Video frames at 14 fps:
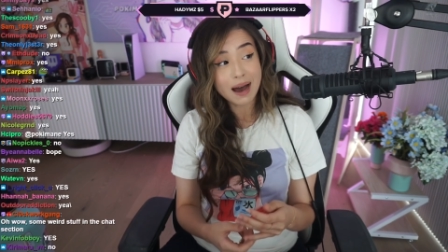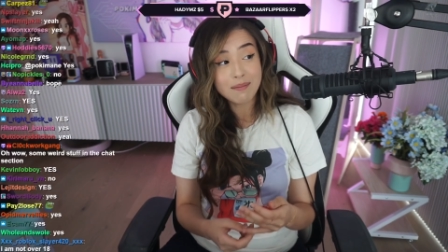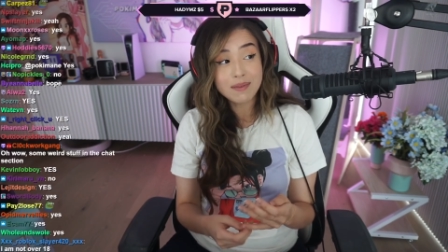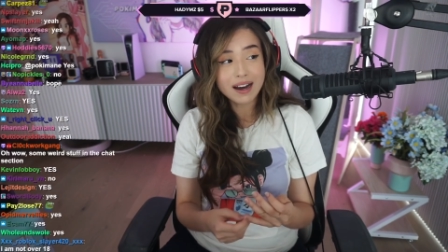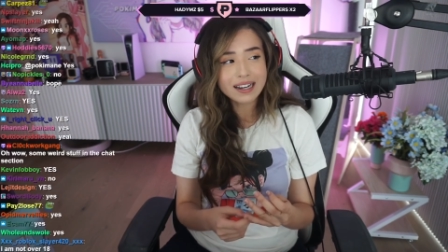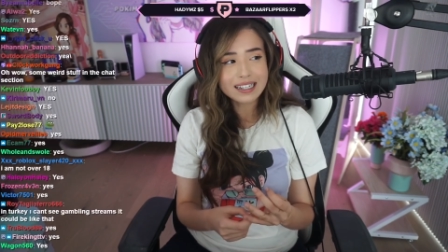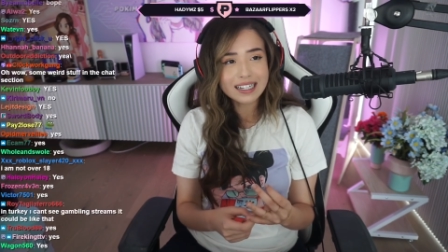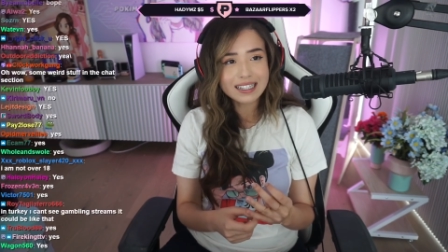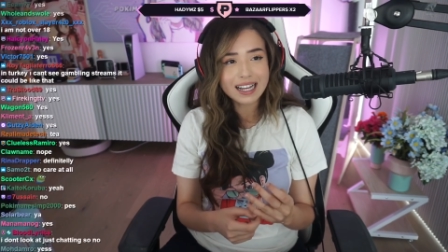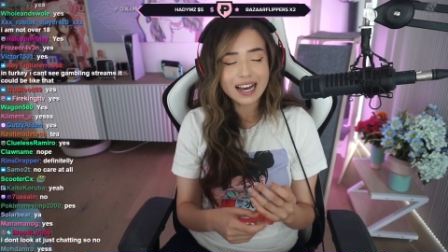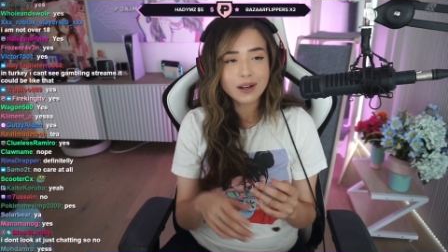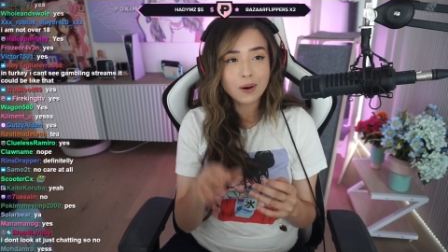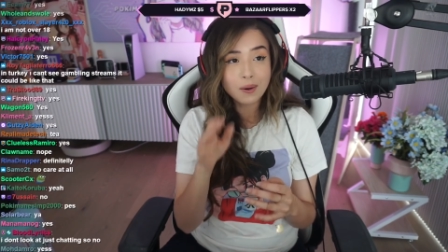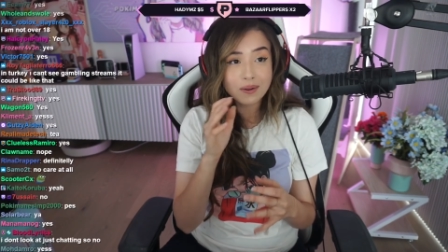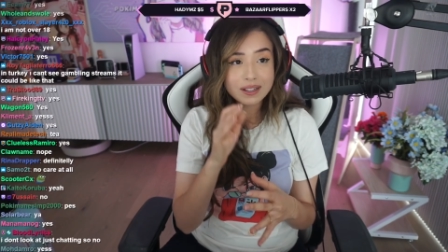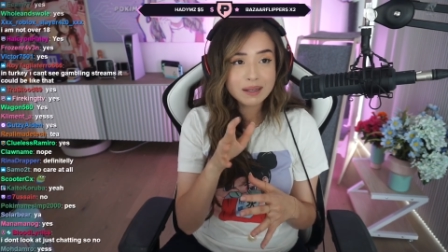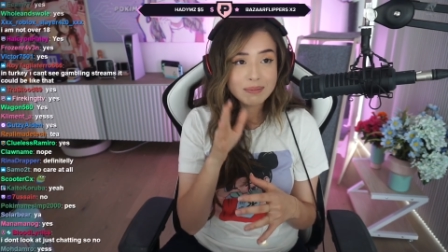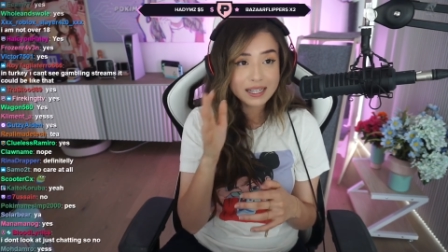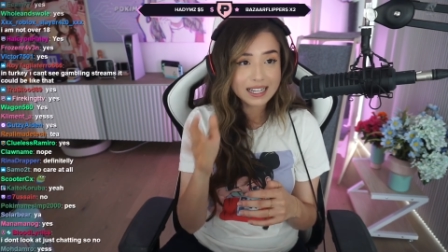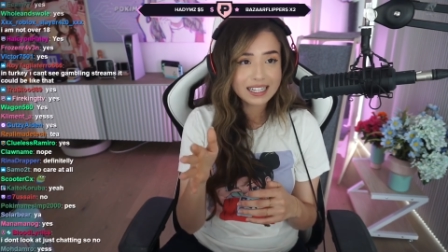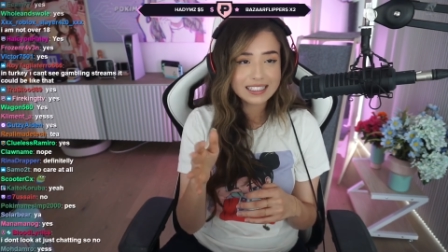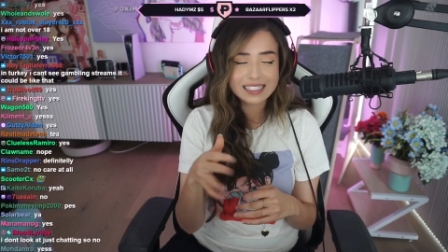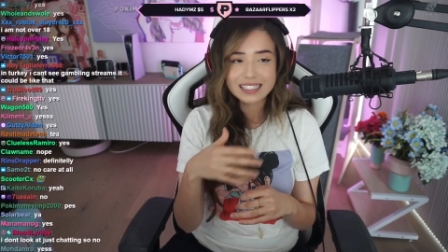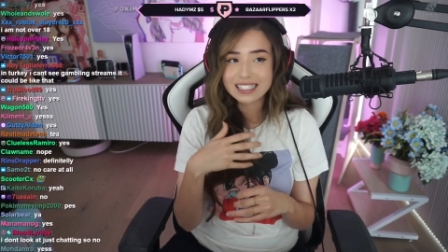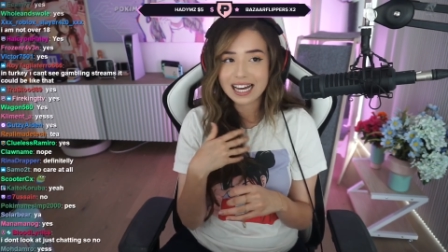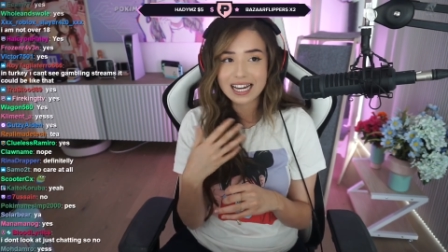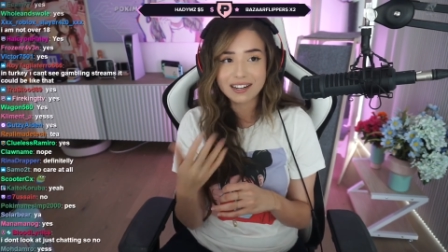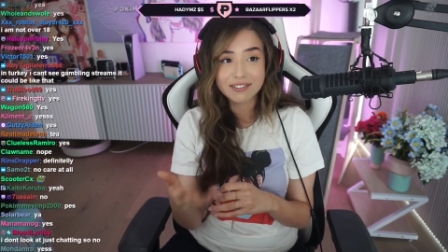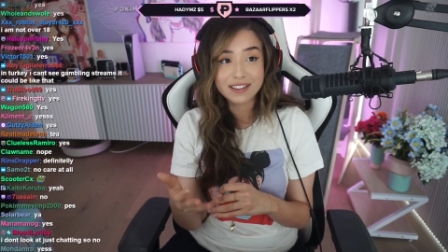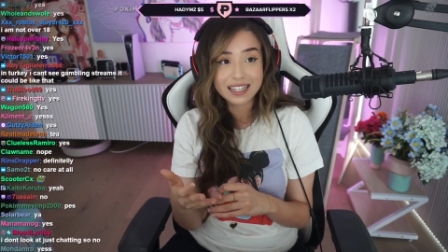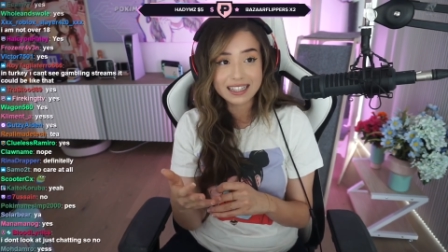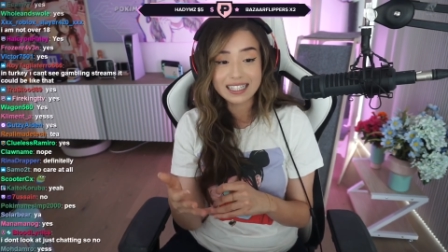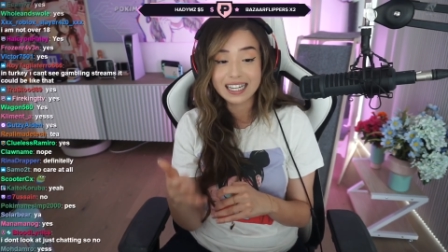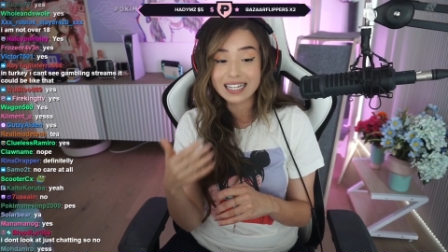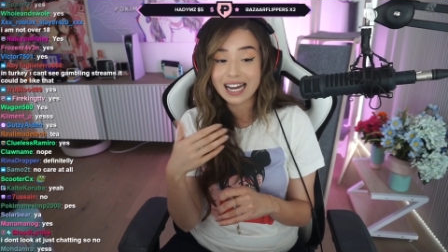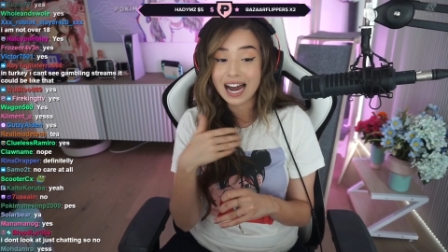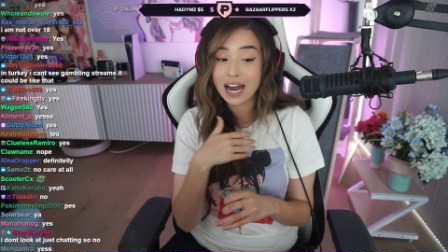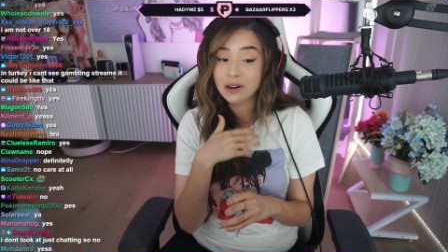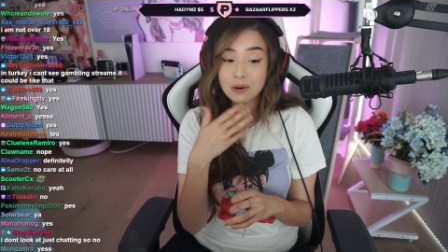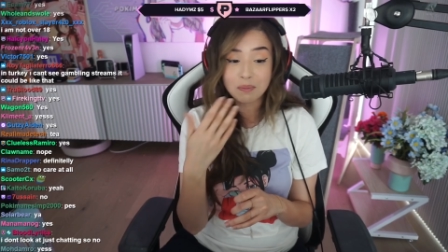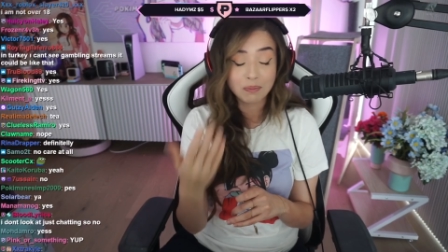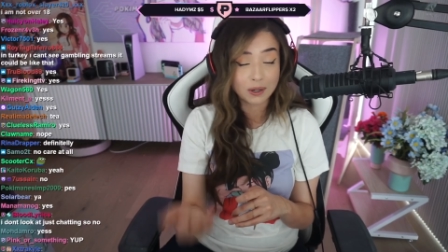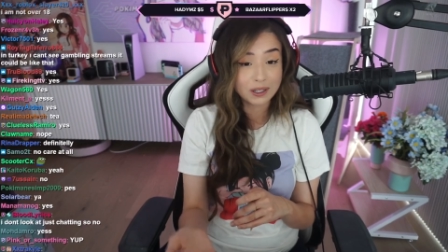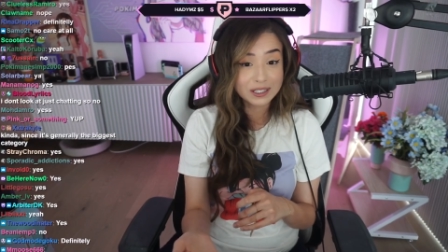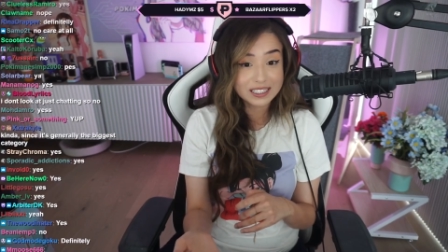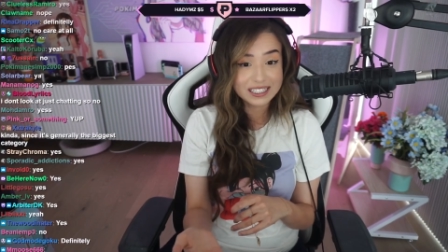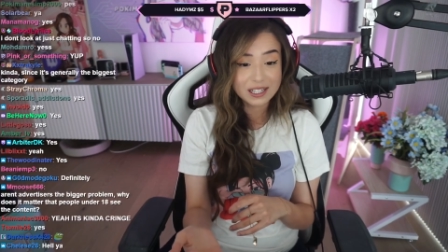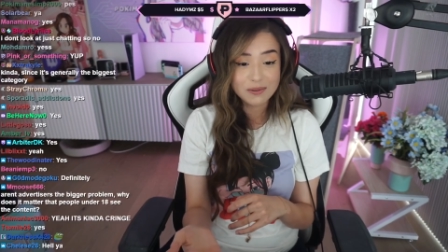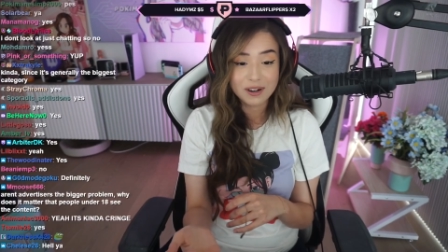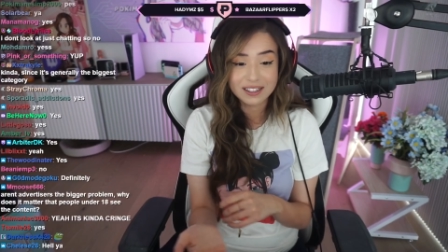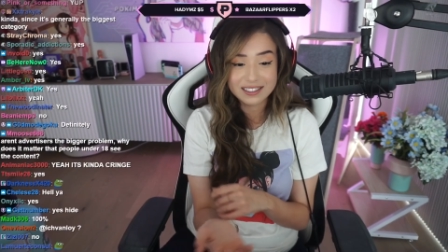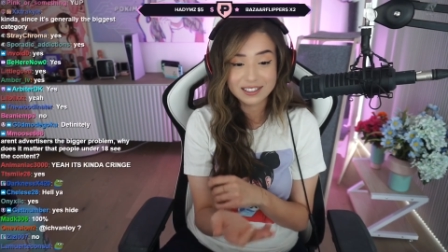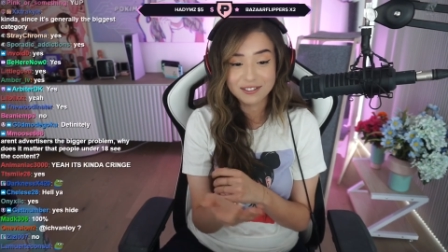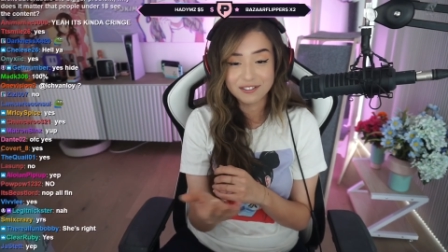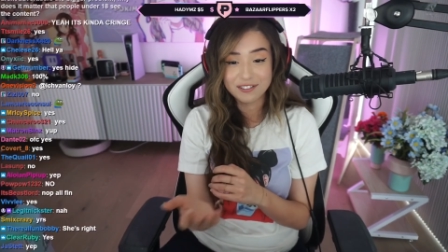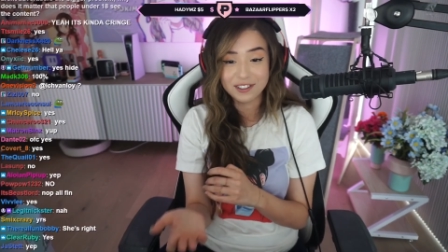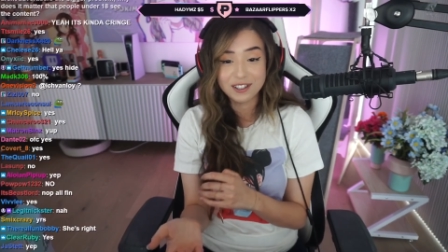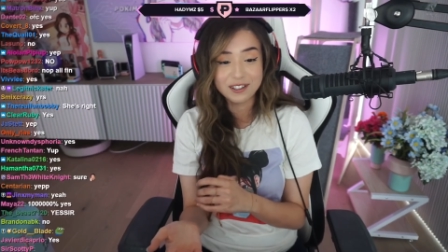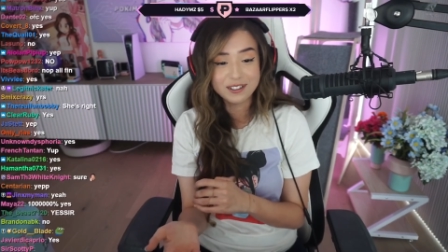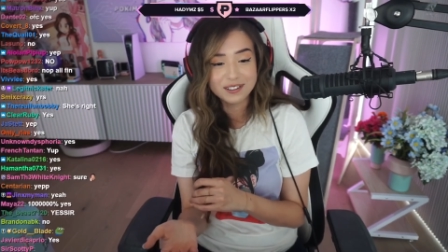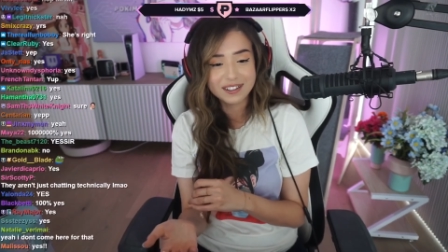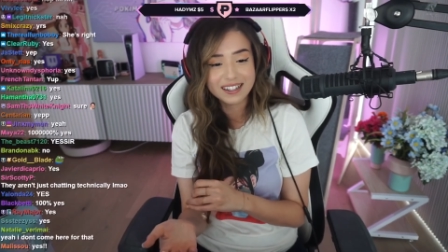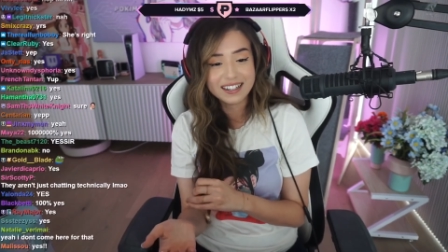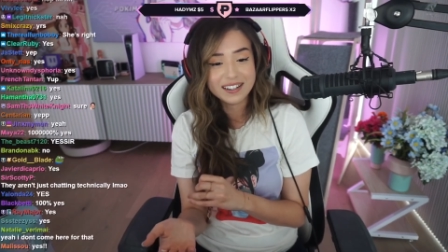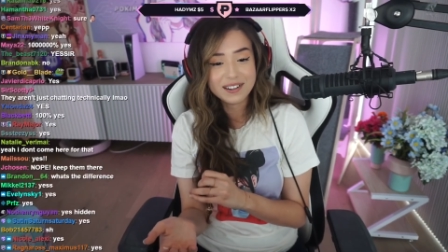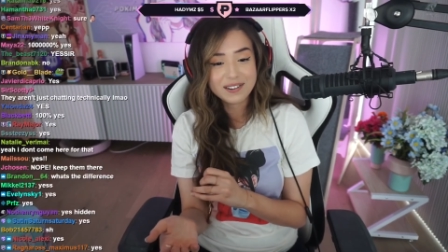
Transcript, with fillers: I'm not gonna lie, only because it's the kind of thing that like I don't personally want to view.